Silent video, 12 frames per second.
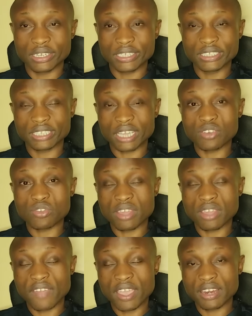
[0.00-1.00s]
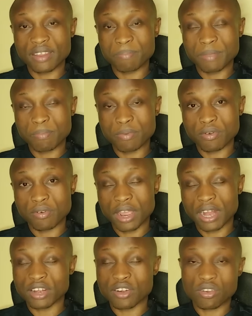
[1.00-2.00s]
is trying to divide people
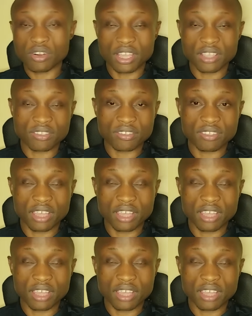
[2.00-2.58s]
and doctors.